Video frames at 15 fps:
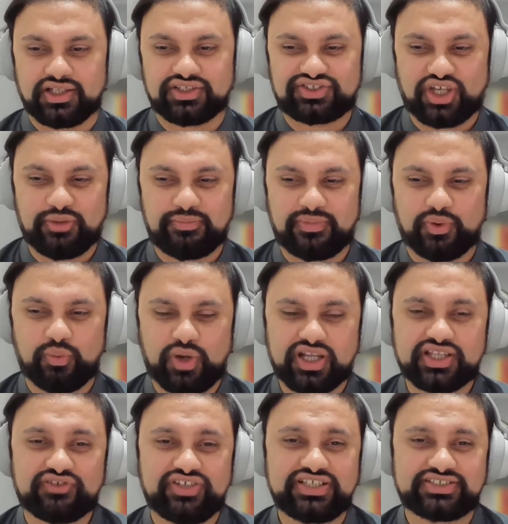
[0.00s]
So one
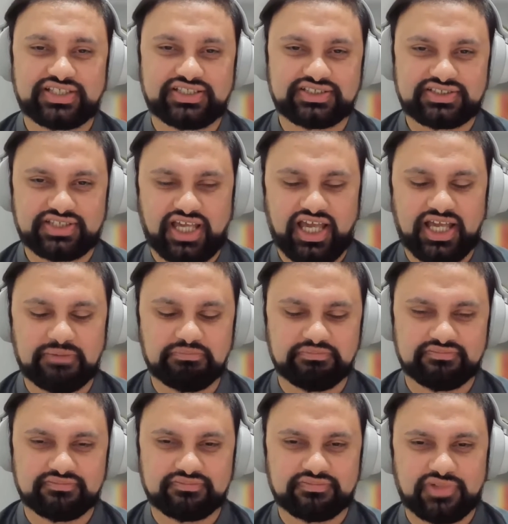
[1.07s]
of the reasons, a
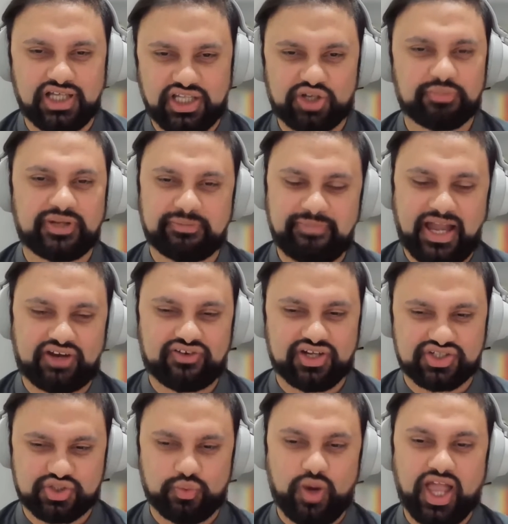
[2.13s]
little bit of
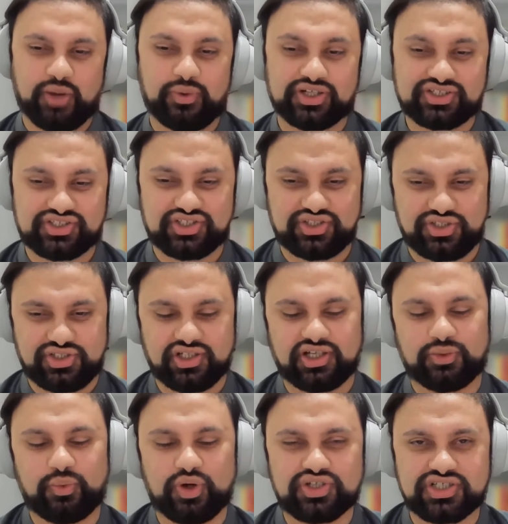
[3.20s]
background to why I
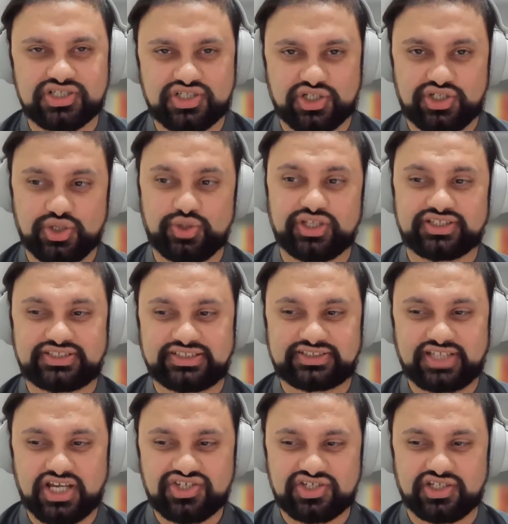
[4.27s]
wanted to do this
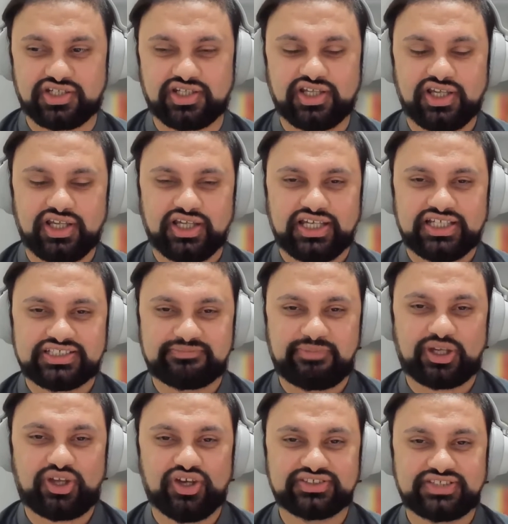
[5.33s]
discussion is
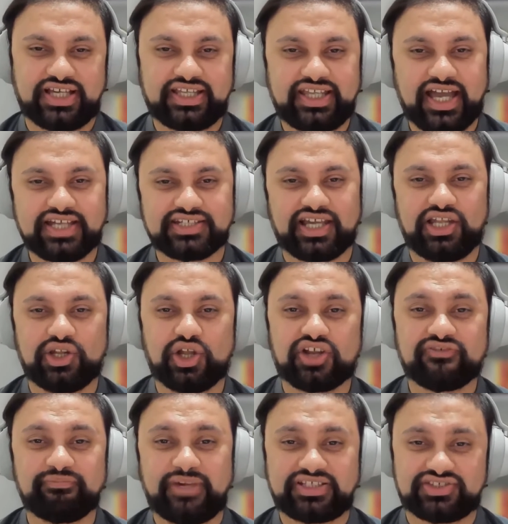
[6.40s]
because I get a lot
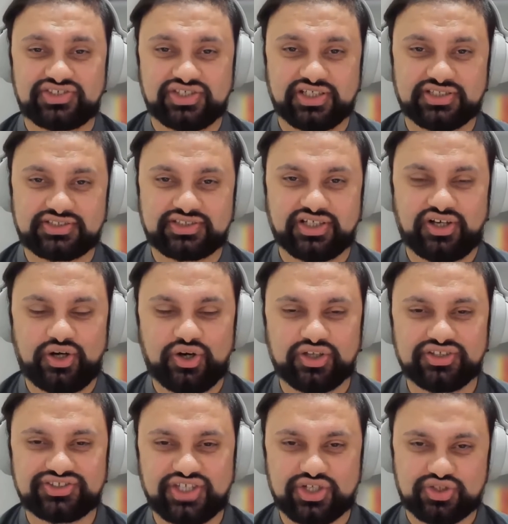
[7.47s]
of messages
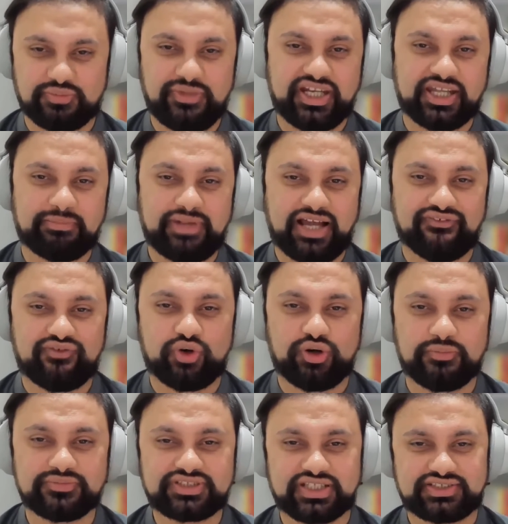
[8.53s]
on social media
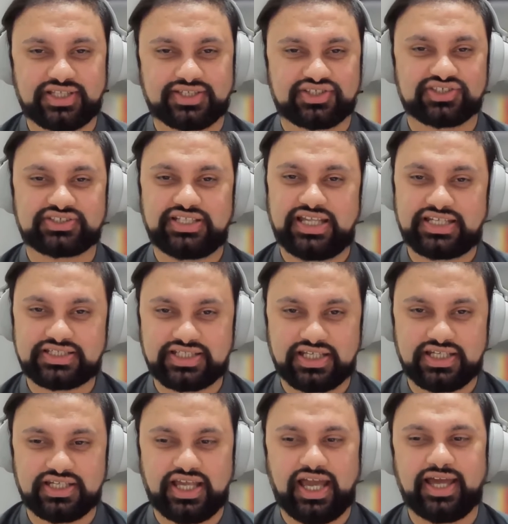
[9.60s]
platforms such as
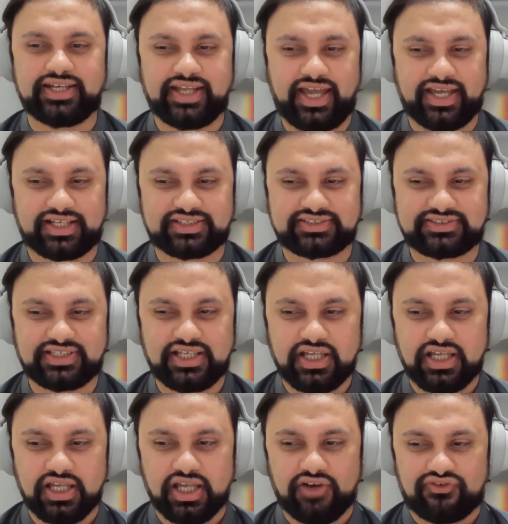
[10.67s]
LinkedIn and X
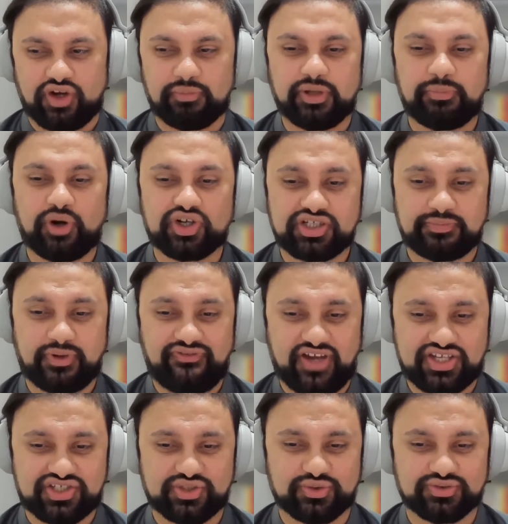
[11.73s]
from laboratory
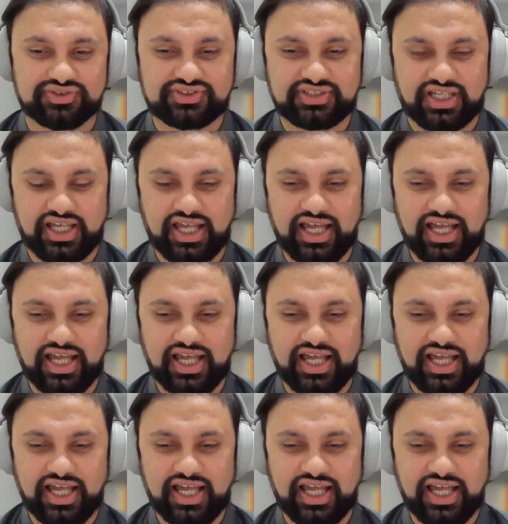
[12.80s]
professionals